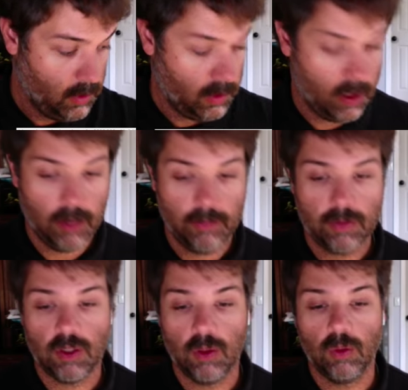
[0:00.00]
Okay,
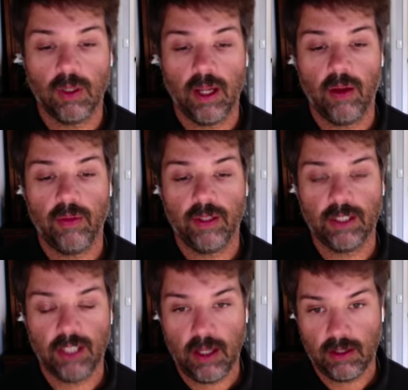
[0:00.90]
so now the
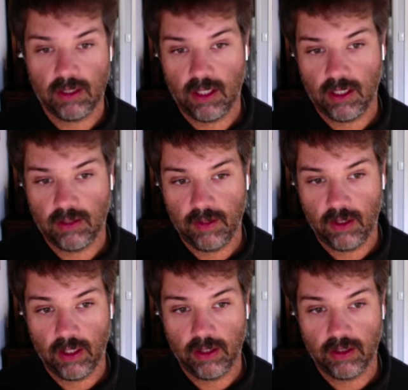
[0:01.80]
challenge to that is figuring
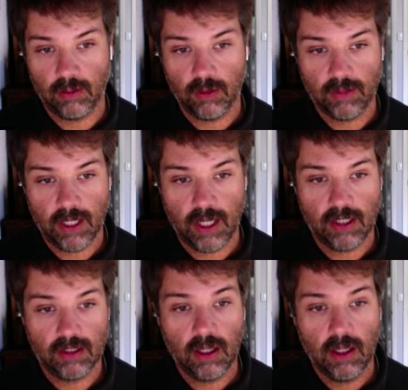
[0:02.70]
out the number of
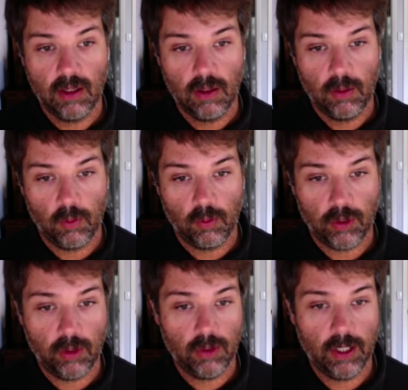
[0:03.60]
days.
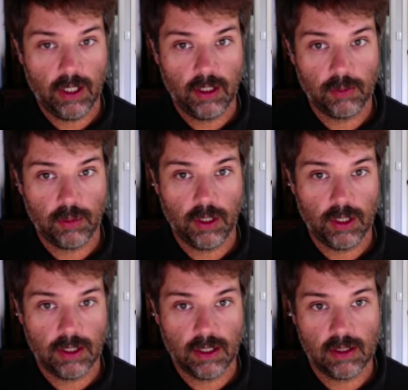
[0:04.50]
Prorating is pretty
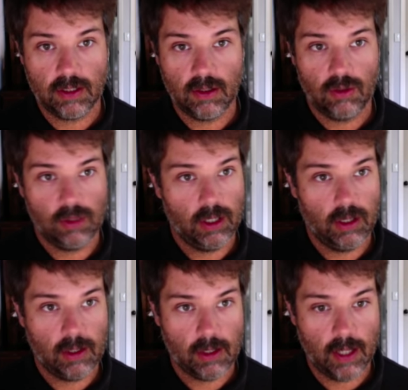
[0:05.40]
consistent throughout our
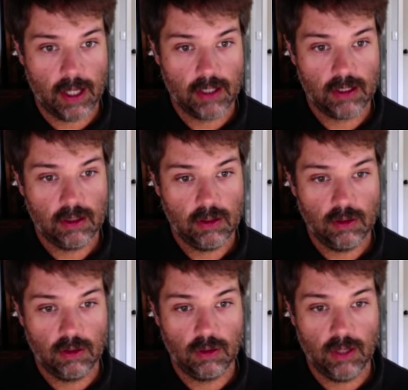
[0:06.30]
class. You
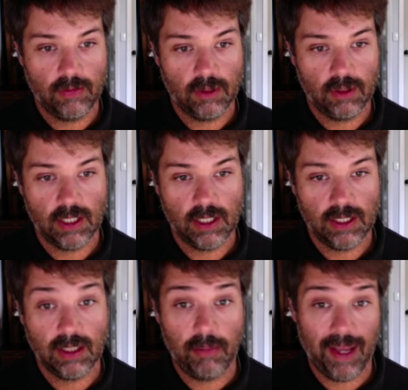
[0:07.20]
do have to understand that the
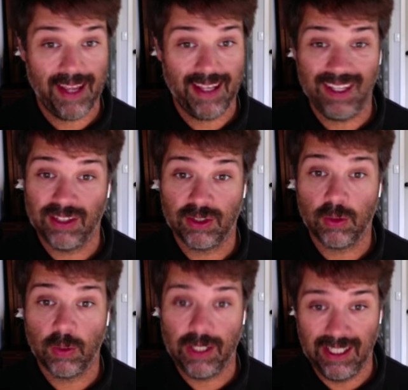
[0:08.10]
bank is
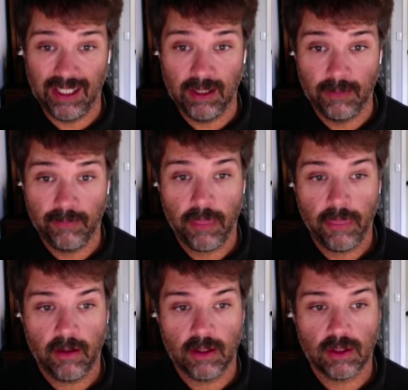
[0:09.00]
greedy,
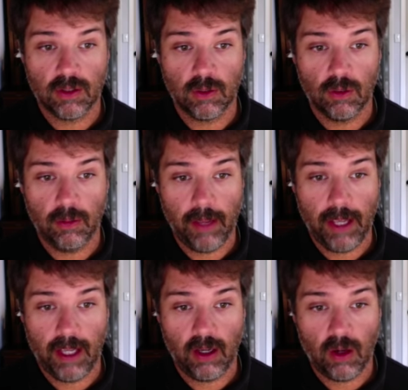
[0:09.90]
and so the
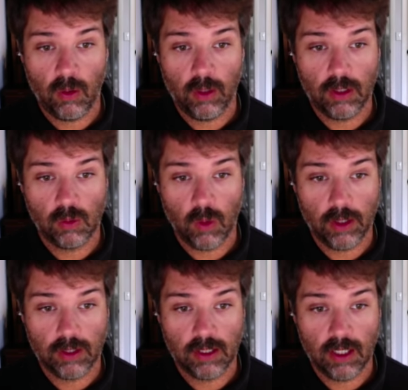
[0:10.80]
bank always
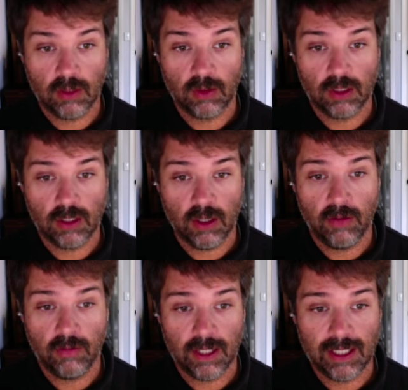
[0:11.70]
wants interest
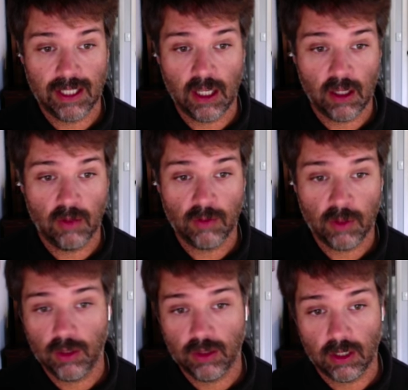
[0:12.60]
of the day of
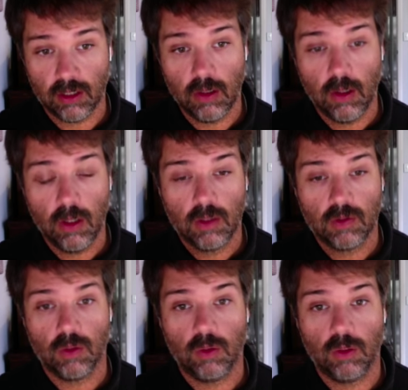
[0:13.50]
closing.
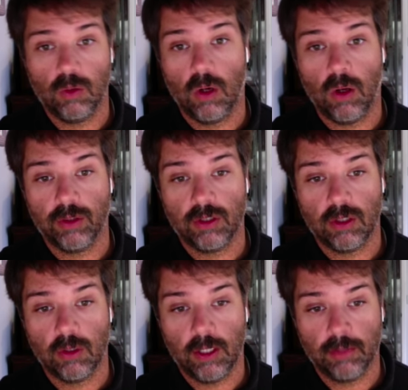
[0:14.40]
So you will also,
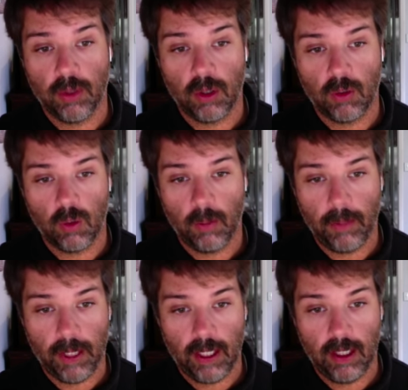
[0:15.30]
as borrower,
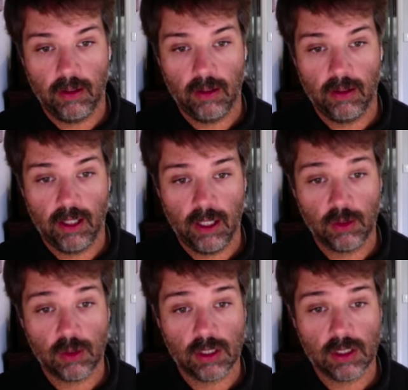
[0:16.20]
pay
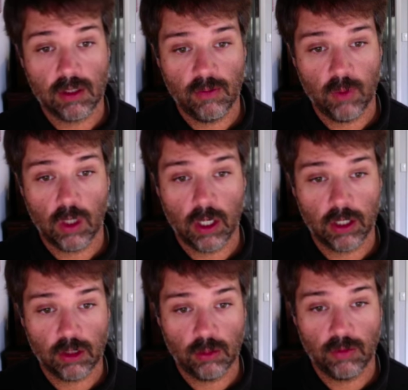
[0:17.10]
interest for
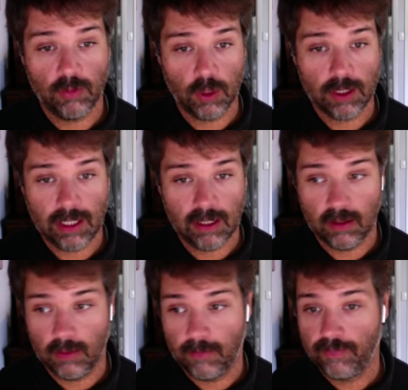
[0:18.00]
October 14th.
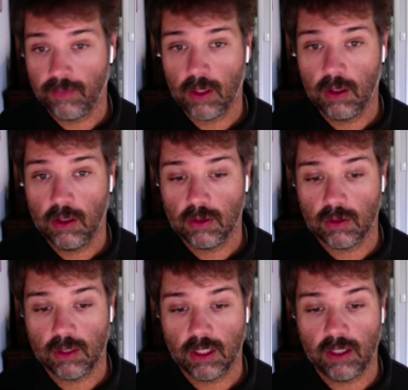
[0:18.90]
So
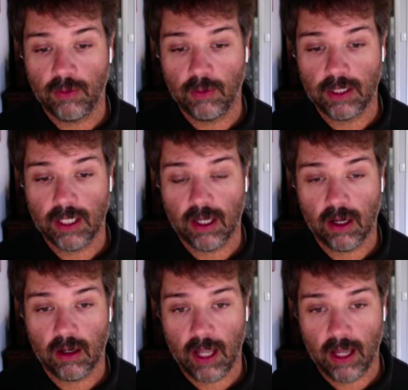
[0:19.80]
then if we take our
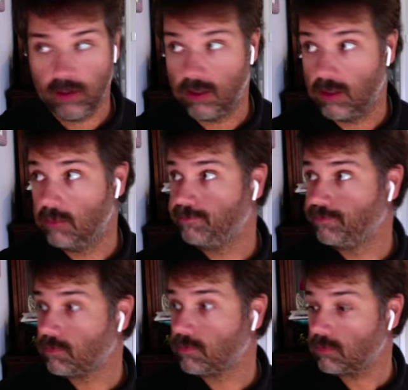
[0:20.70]
calendar
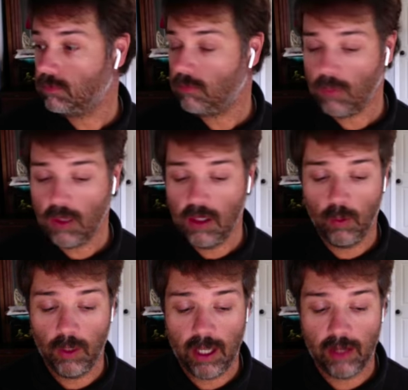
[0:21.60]
and we
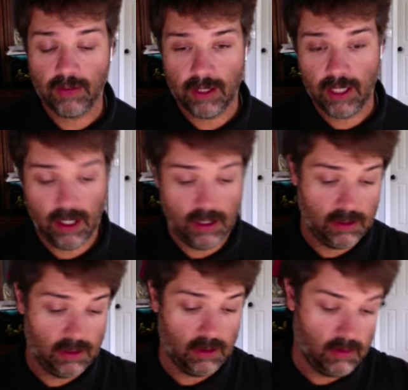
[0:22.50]
count the
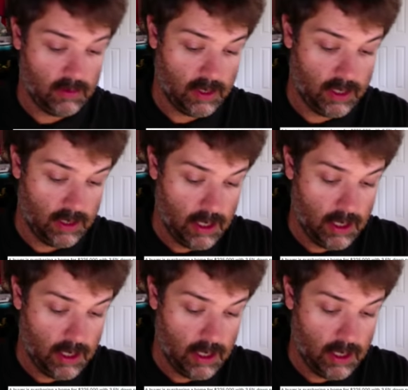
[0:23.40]
days, right?